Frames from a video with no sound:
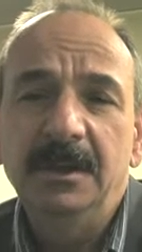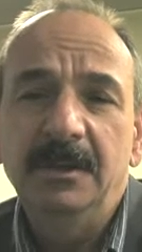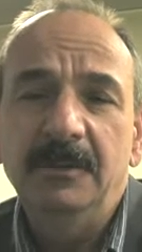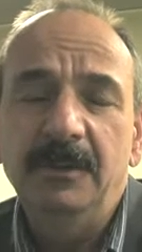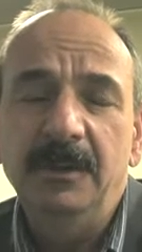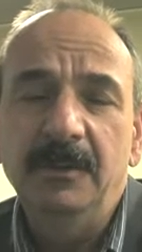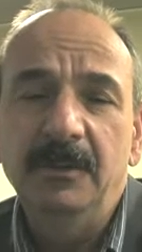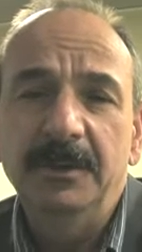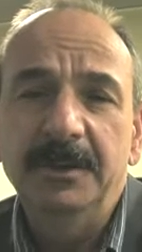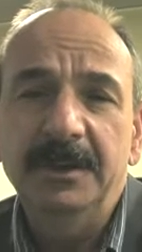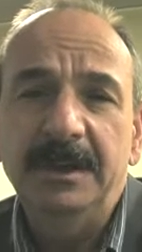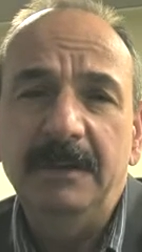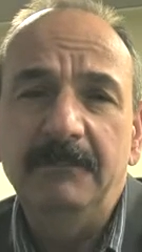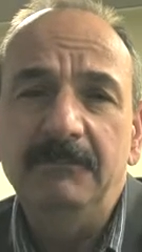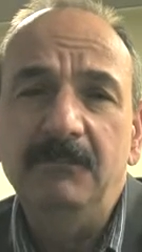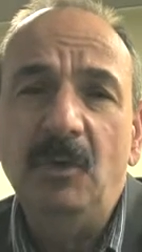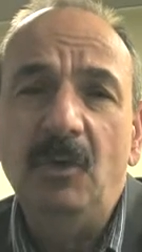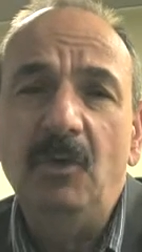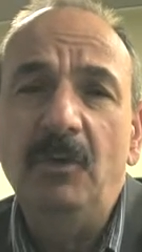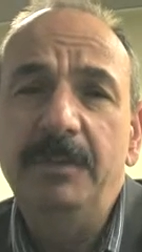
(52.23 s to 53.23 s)
We want to get
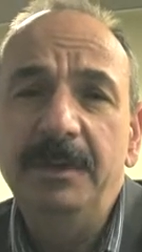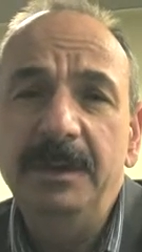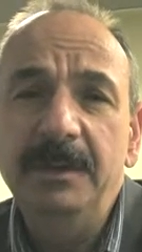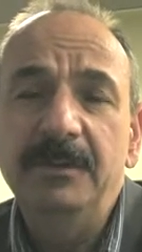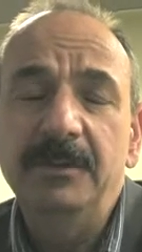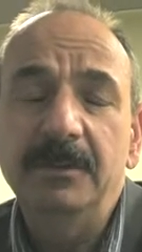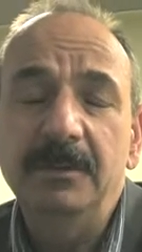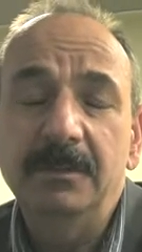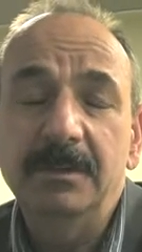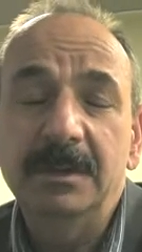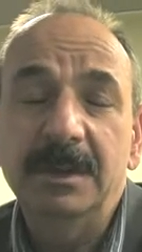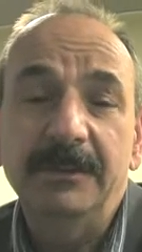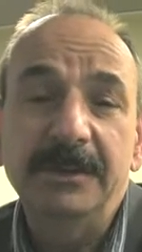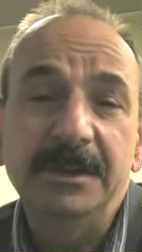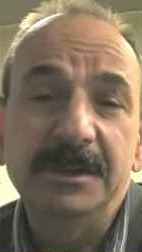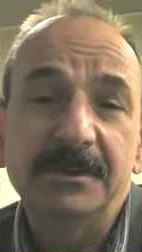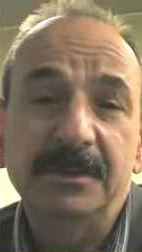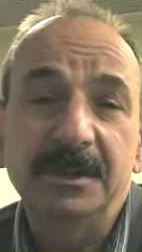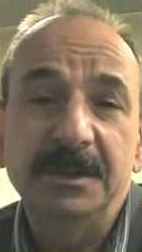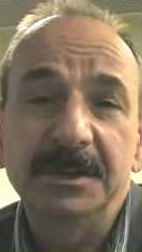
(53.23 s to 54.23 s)
more people
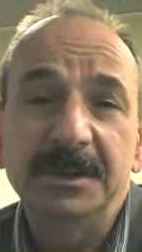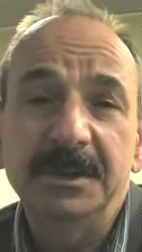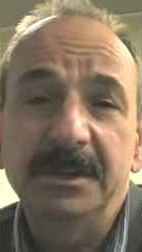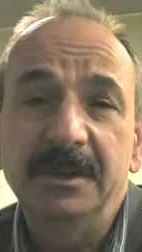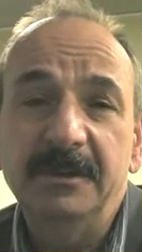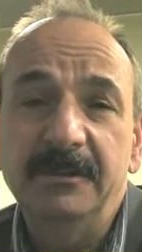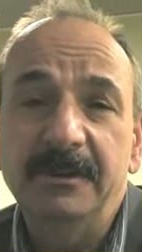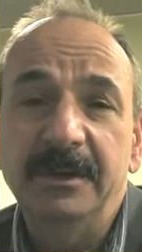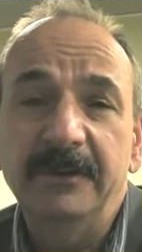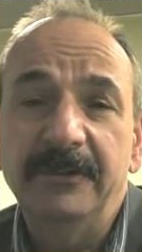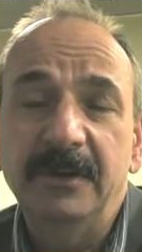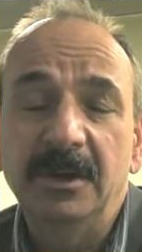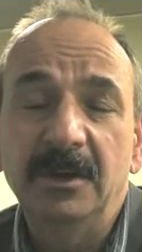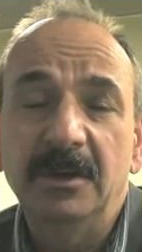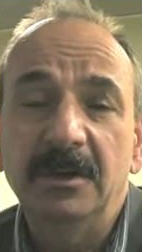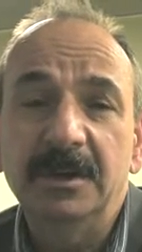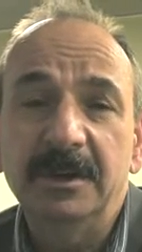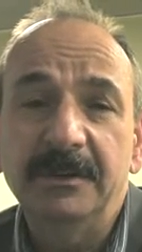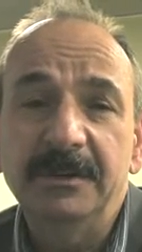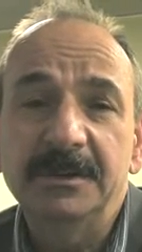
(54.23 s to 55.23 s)
coming to our site. We have a
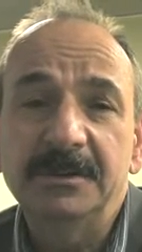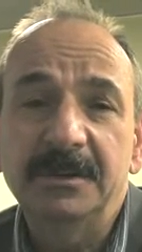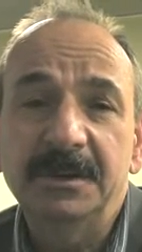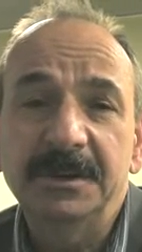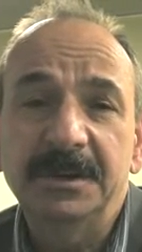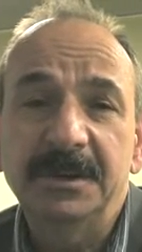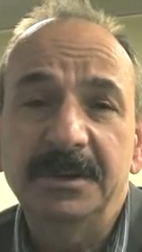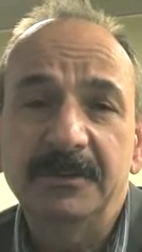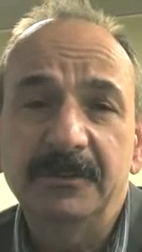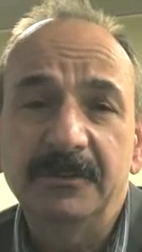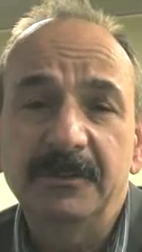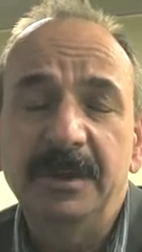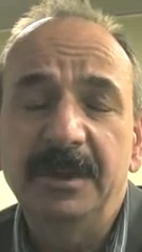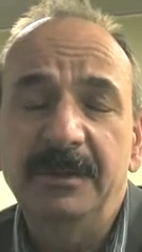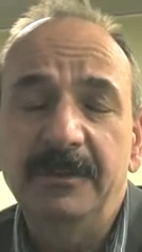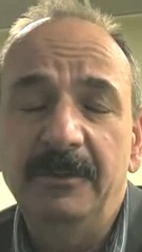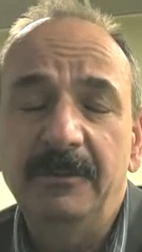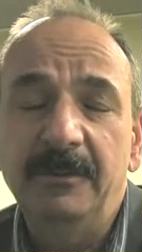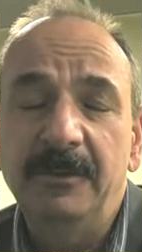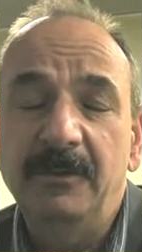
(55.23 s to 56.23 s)
lot coming to our site already,
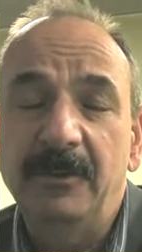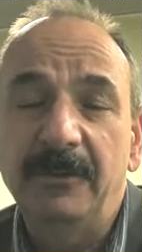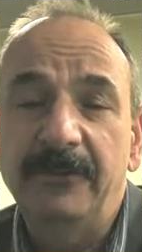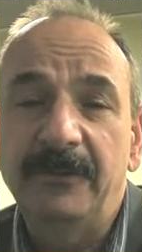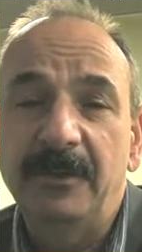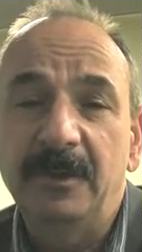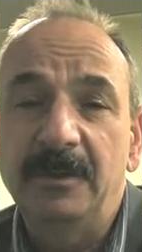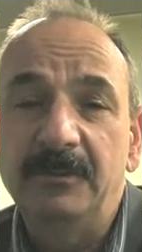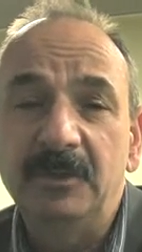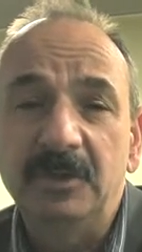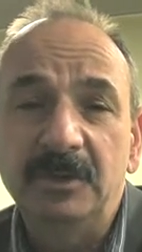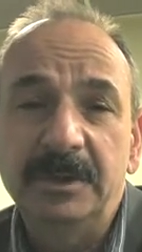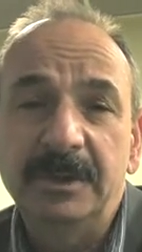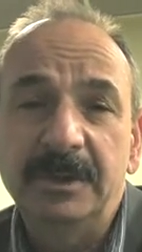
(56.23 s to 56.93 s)
but we want far more